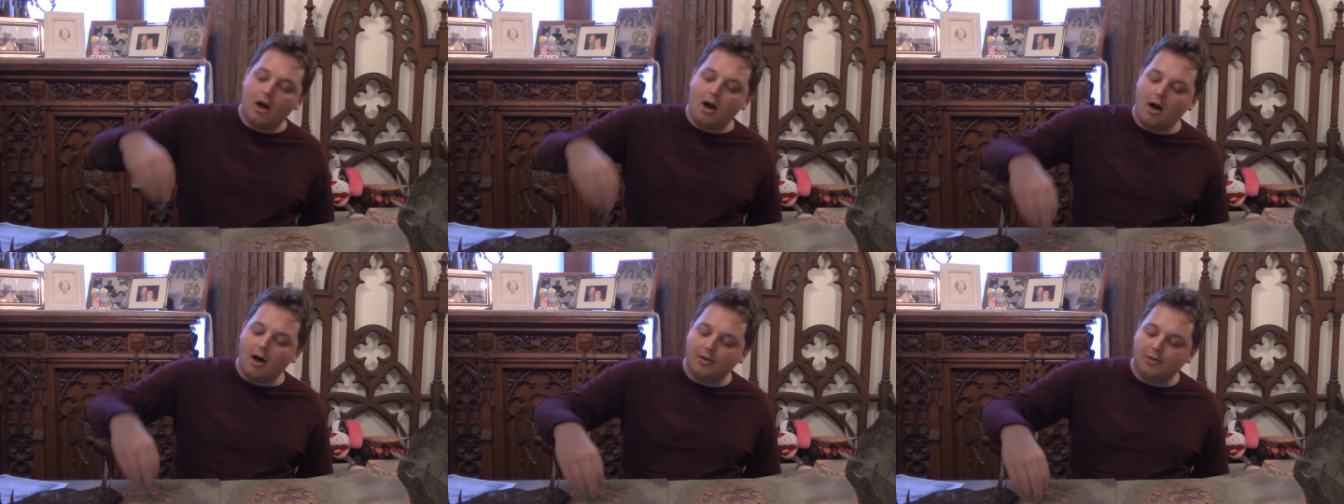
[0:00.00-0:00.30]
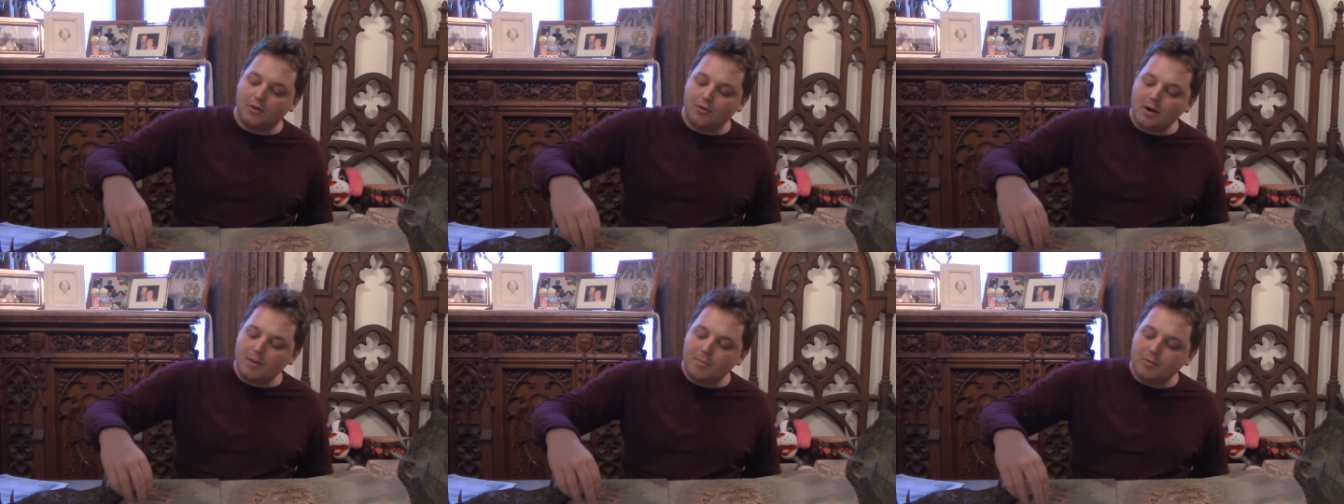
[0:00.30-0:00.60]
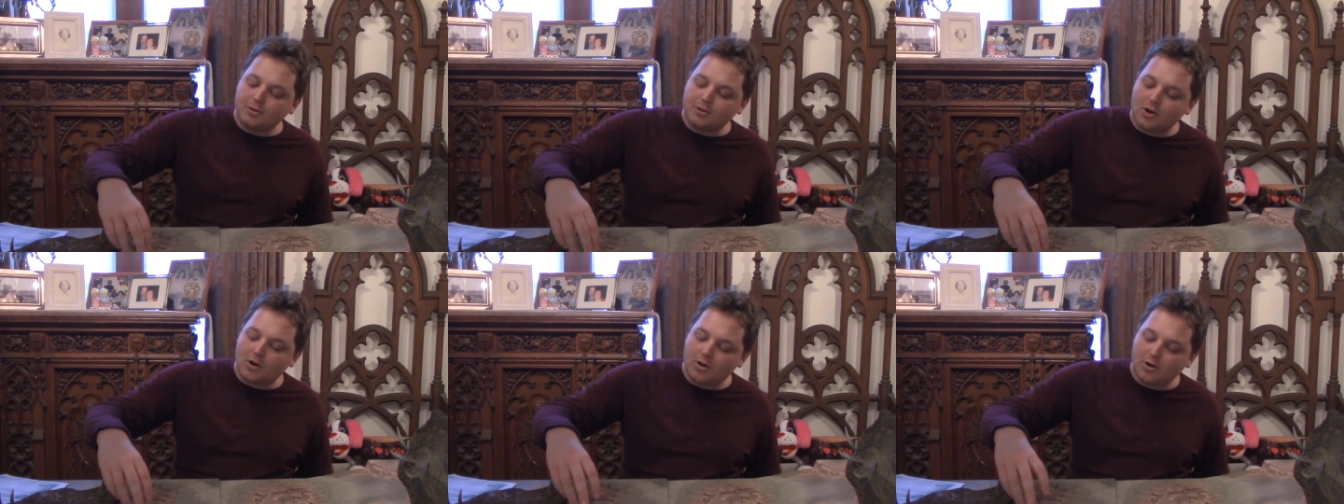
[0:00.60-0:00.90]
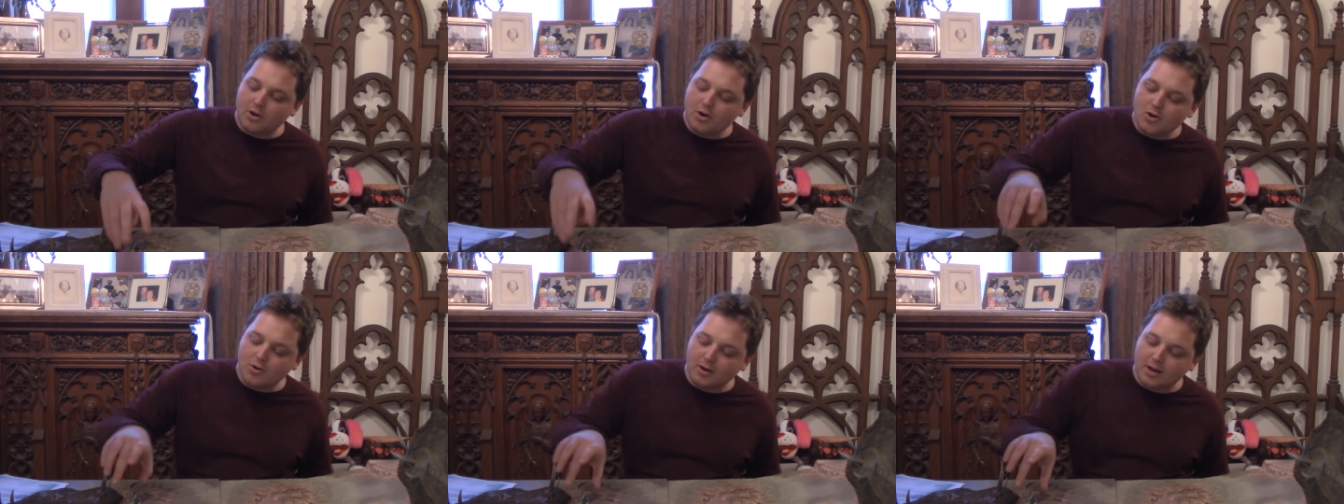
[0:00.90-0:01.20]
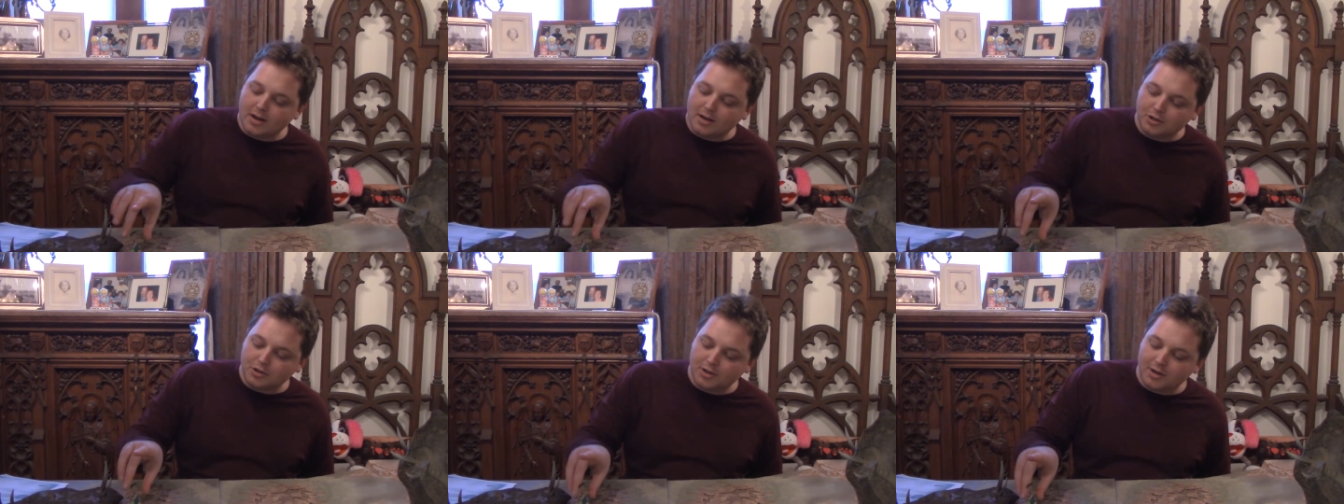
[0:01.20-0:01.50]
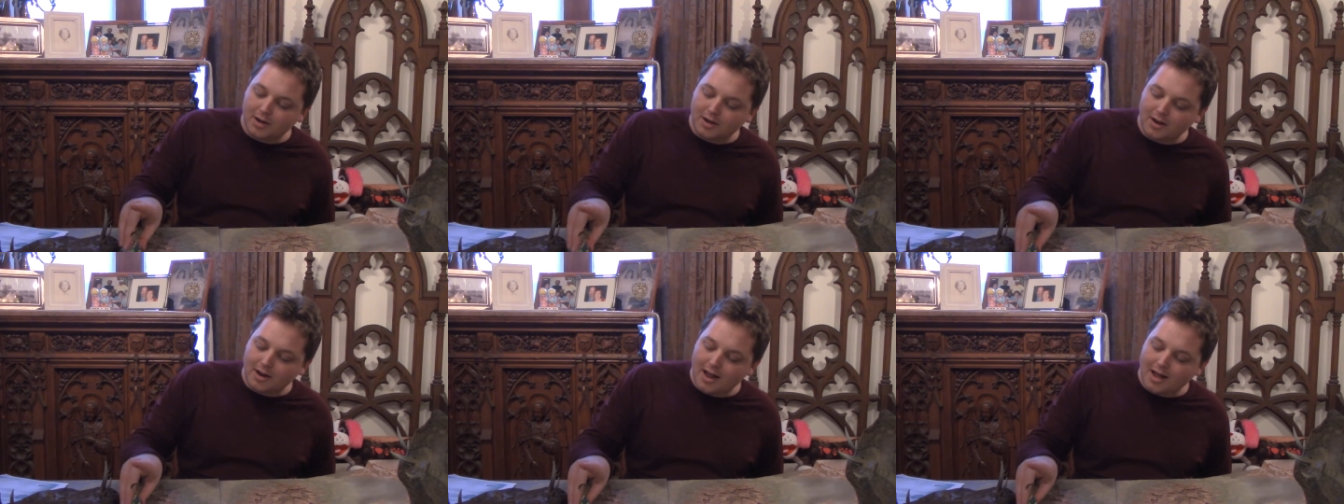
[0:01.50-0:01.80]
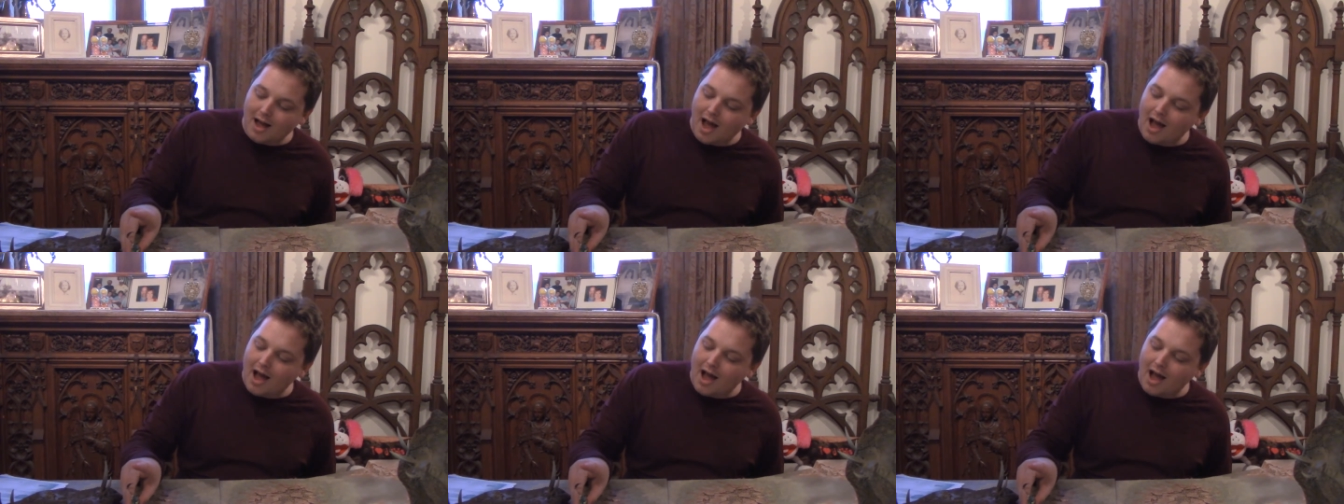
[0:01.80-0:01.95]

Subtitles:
The Reapers are a new addition.